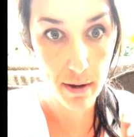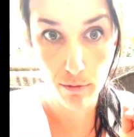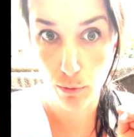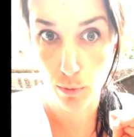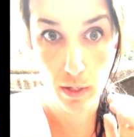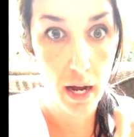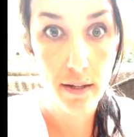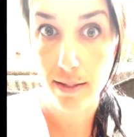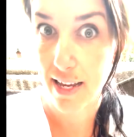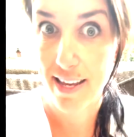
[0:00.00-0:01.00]
Everyone would
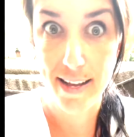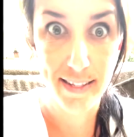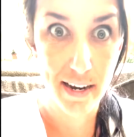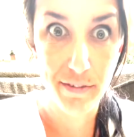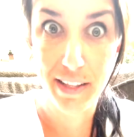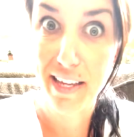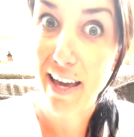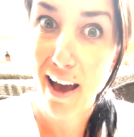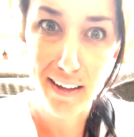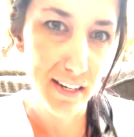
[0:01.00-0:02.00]
say yes to everything.
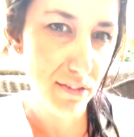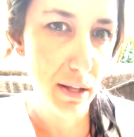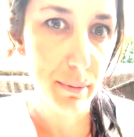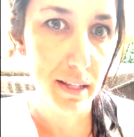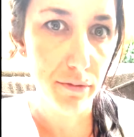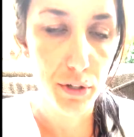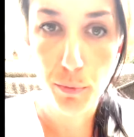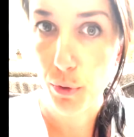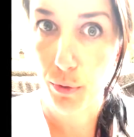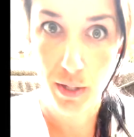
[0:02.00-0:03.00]
Yeah, definitely be there for you.
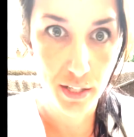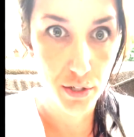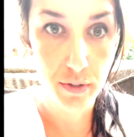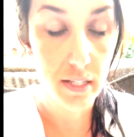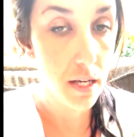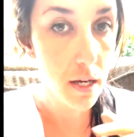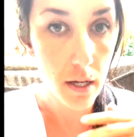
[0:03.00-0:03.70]
Woohoo, let's do this.